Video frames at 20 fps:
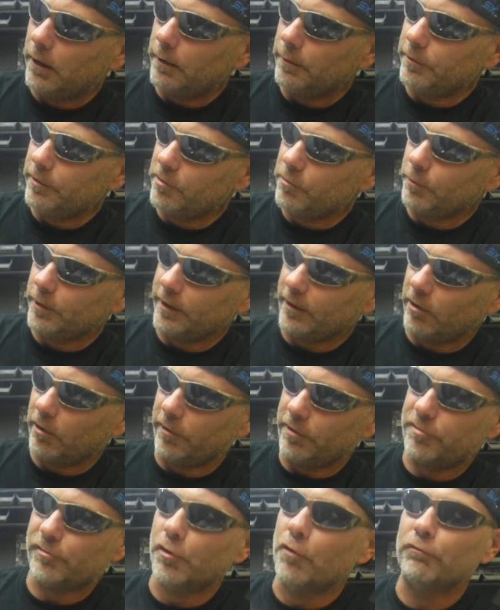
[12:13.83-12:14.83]
This is what they
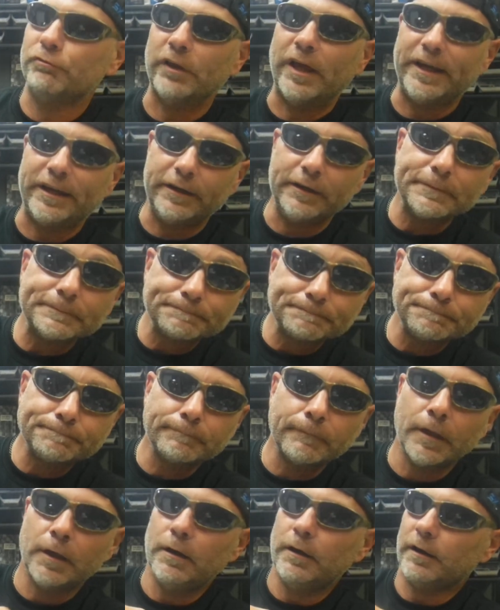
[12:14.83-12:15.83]
call a snowflake.
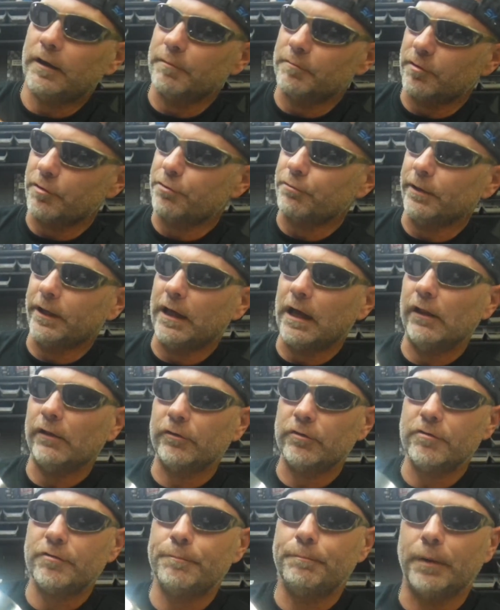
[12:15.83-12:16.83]
Comes in 3
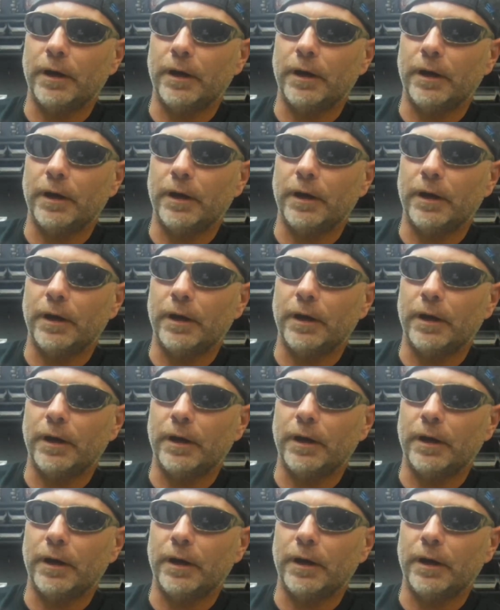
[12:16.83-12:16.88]
colors,